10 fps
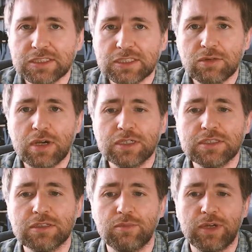until
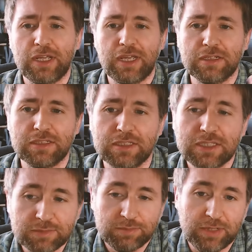Einstein went ahead and did
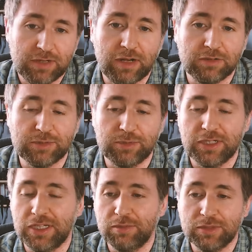this bit of algebra
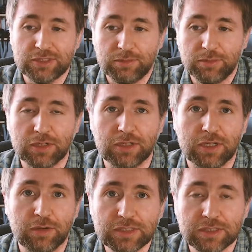here, which I'm not going to
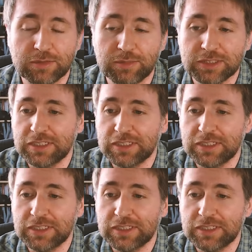go into,